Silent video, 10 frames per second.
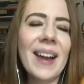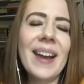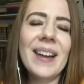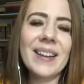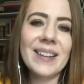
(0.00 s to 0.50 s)

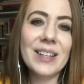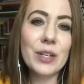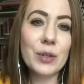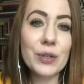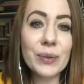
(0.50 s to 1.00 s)
And
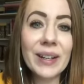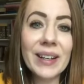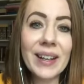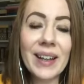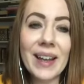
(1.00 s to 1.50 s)
you do
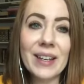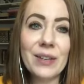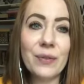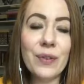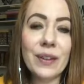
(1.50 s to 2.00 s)
it and
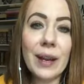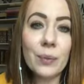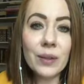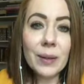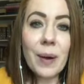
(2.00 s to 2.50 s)
you feel like
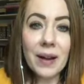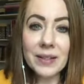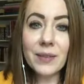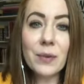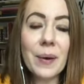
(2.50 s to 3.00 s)
really
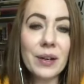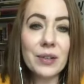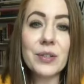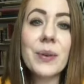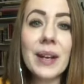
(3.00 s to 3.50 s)
positive about it.
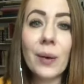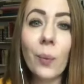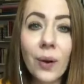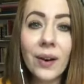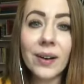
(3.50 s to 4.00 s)
You do it and it
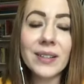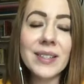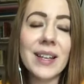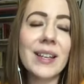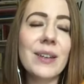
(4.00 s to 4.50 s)

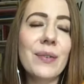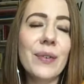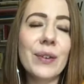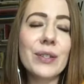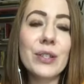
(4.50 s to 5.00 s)
works and you
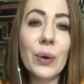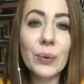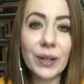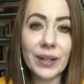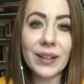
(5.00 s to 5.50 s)
feel so
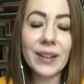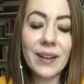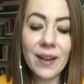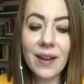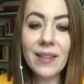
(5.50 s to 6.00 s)
good.
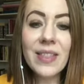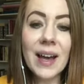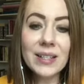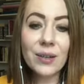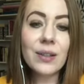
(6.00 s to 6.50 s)

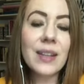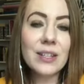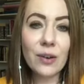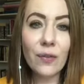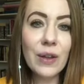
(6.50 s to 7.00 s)
That's how they
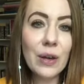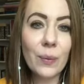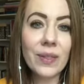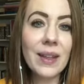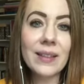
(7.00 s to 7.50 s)
should feel
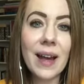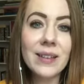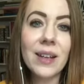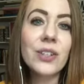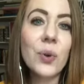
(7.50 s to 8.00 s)
when they
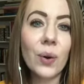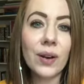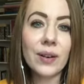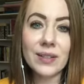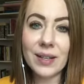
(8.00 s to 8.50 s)
land on
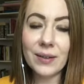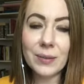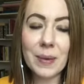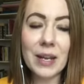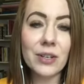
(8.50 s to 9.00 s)
your
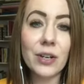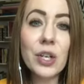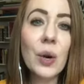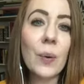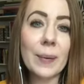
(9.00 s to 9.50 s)
sales page, on
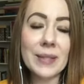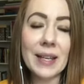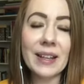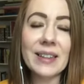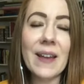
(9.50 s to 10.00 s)
your
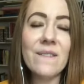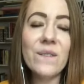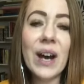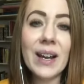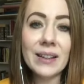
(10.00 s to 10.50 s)
website. Like, they
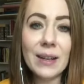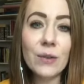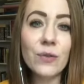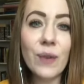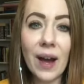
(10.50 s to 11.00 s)

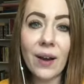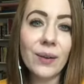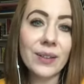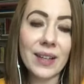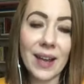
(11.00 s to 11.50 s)
finally
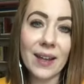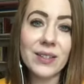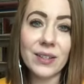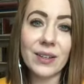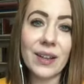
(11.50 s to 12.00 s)
found the
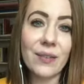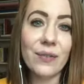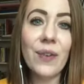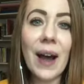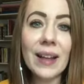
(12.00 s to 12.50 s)
answer. They
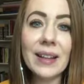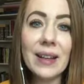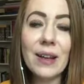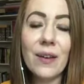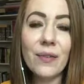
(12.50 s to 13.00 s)

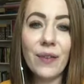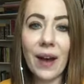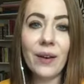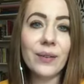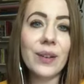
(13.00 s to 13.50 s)
finally
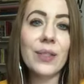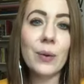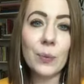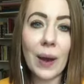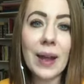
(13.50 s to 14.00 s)
found
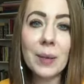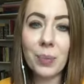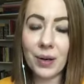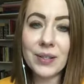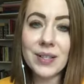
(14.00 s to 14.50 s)
the right
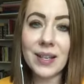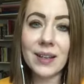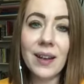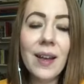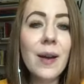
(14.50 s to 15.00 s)

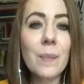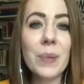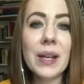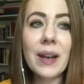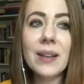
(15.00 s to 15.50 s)
person,
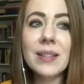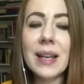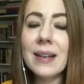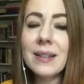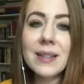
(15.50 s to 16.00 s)
because
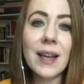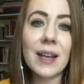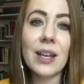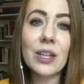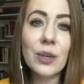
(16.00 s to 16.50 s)
it is
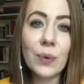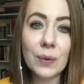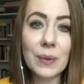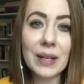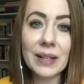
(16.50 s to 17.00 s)
like you
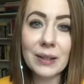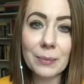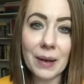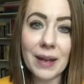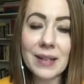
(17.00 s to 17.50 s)
are reading their
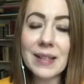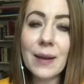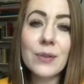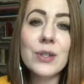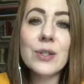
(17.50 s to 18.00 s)
minds. I
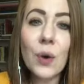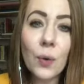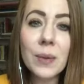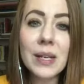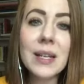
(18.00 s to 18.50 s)
have so
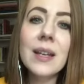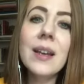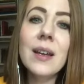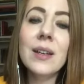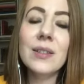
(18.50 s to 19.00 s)
many
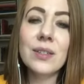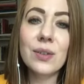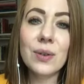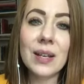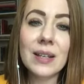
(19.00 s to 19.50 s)

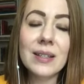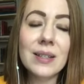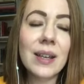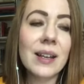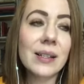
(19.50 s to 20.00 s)
students
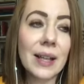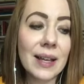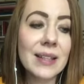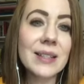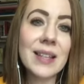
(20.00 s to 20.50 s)
and
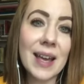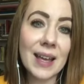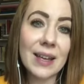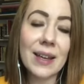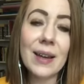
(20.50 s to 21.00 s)
clients
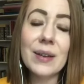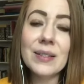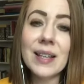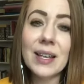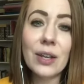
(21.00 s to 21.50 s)
say,
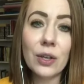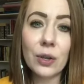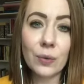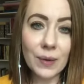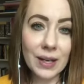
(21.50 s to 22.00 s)
it's like
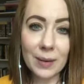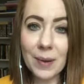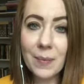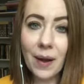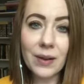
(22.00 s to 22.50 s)
you're reading
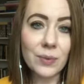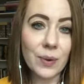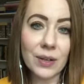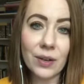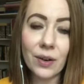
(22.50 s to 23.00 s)
my mind
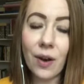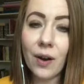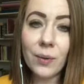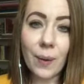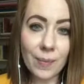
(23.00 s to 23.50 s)
when you're
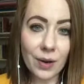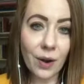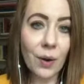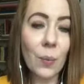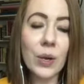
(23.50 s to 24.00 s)
on a
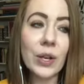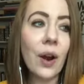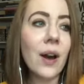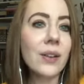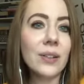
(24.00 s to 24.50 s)
webinar, when you're
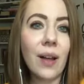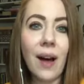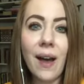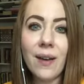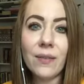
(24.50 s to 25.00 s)
on a
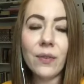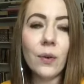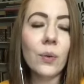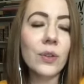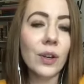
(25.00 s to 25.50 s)
live,
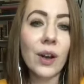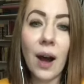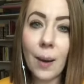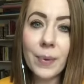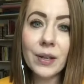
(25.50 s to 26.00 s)
your
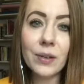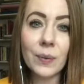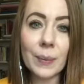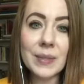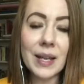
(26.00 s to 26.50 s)
copy on your
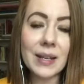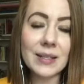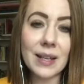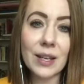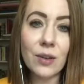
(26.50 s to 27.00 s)
website.
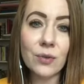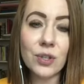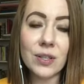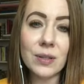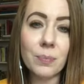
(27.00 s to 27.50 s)
It's like you
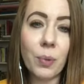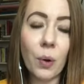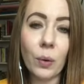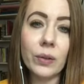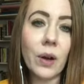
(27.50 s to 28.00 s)
just
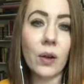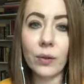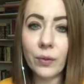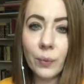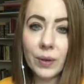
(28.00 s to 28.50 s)
pulled all
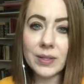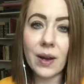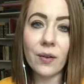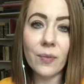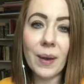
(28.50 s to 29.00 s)
of the words
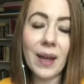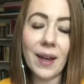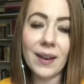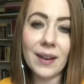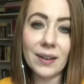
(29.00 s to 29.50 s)
out of my
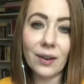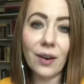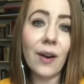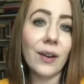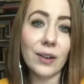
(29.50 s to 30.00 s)
head and they're
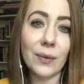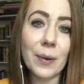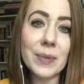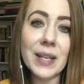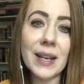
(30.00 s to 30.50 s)
on your
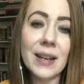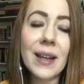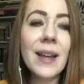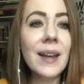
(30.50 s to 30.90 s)
website.